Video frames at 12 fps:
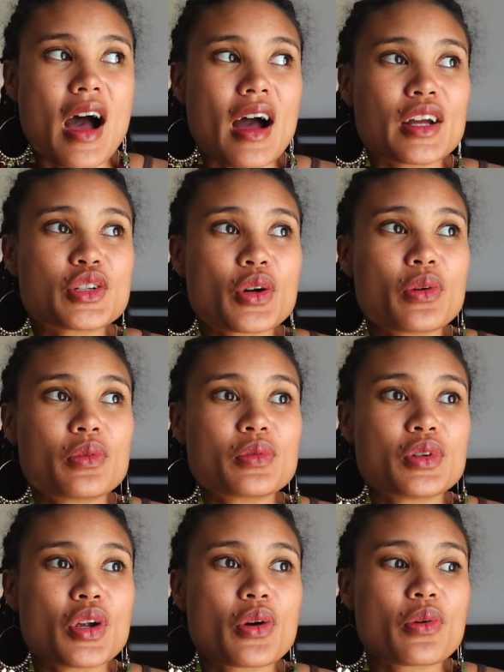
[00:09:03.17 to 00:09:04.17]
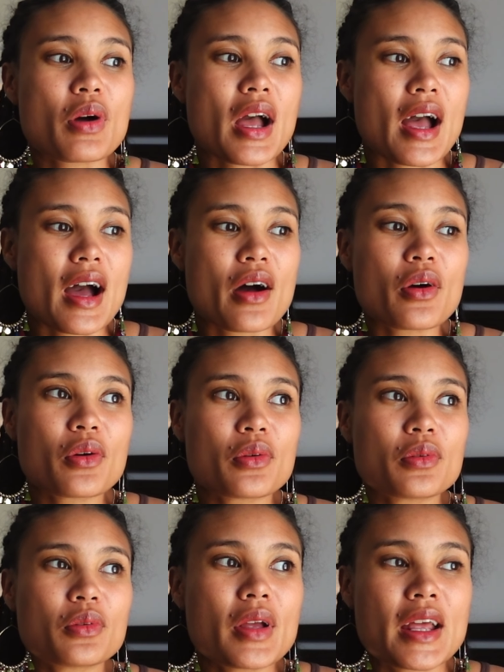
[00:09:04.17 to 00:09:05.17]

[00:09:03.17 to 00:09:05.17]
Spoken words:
I don't know how